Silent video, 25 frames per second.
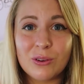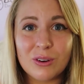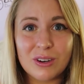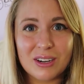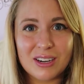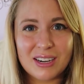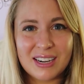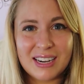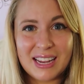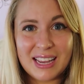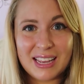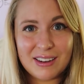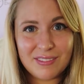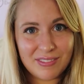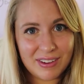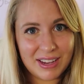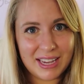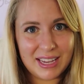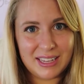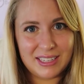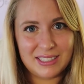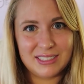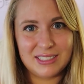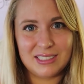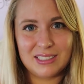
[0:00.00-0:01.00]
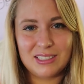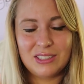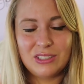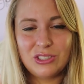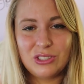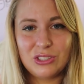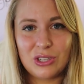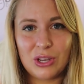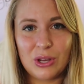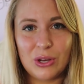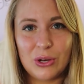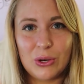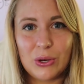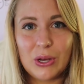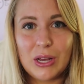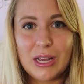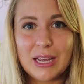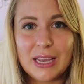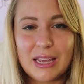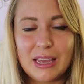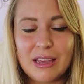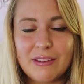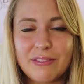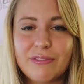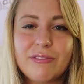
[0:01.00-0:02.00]
your advice. So
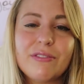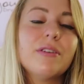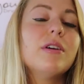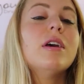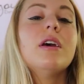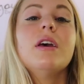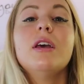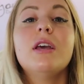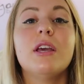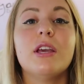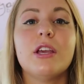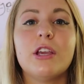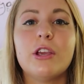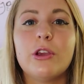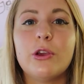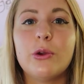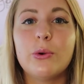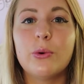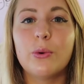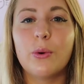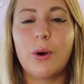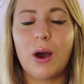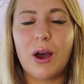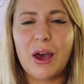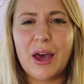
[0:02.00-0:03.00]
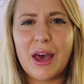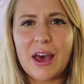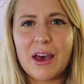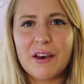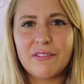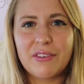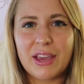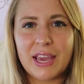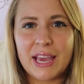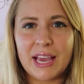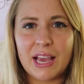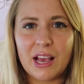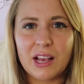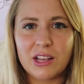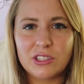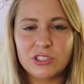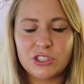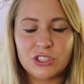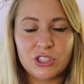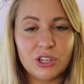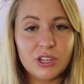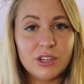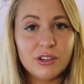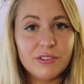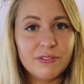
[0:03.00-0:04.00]
if you have a
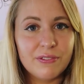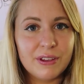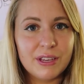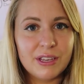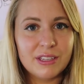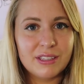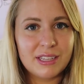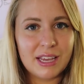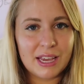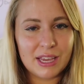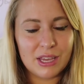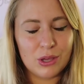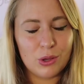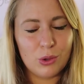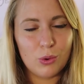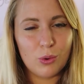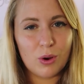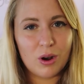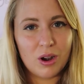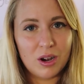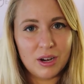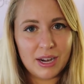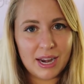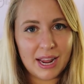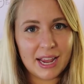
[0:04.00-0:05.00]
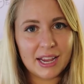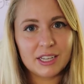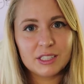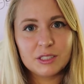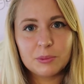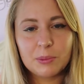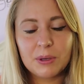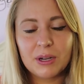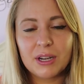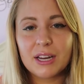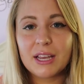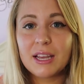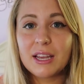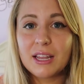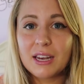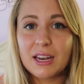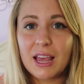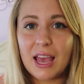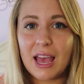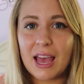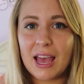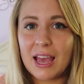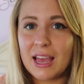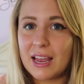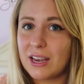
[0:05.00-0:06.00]
certain field that you are an expert
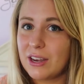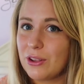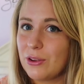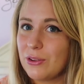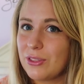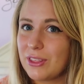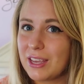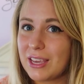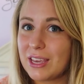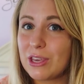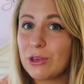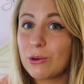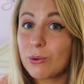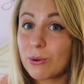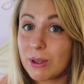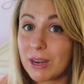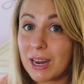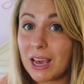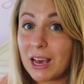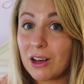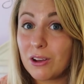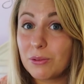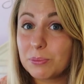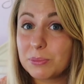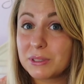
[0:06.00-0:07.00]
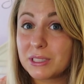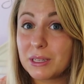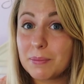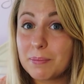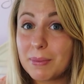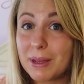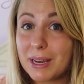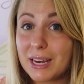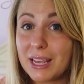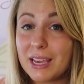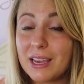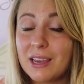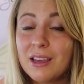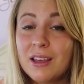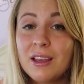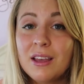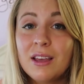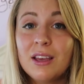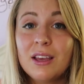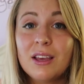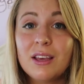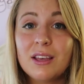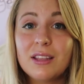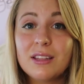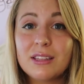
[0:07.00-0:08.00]
in and you think you could help somebody,
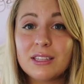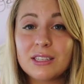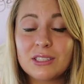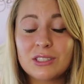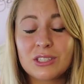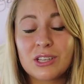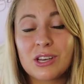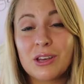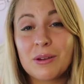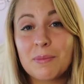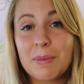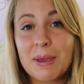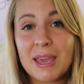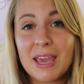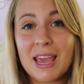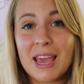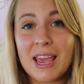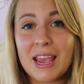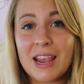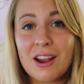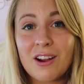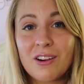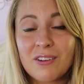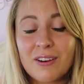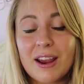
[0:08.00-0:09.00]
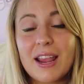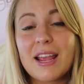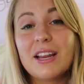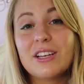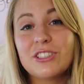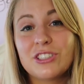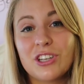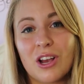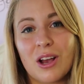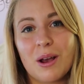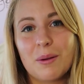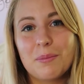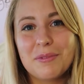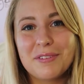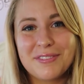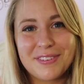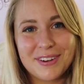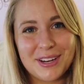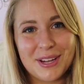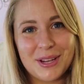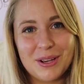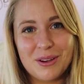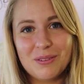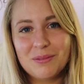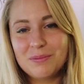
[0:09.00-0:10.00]
this could be a great job
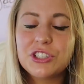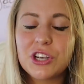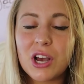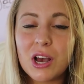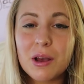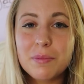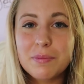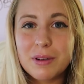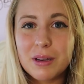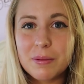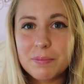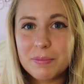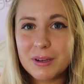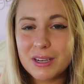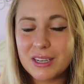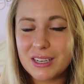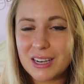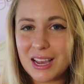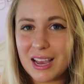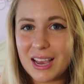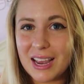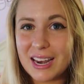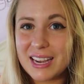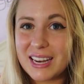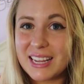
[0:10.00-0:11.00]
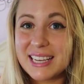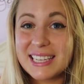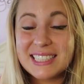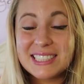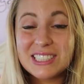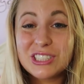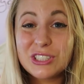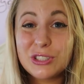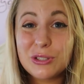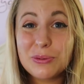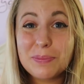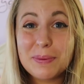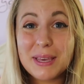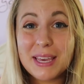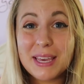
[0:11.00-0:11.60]
for you. Job number 9 is to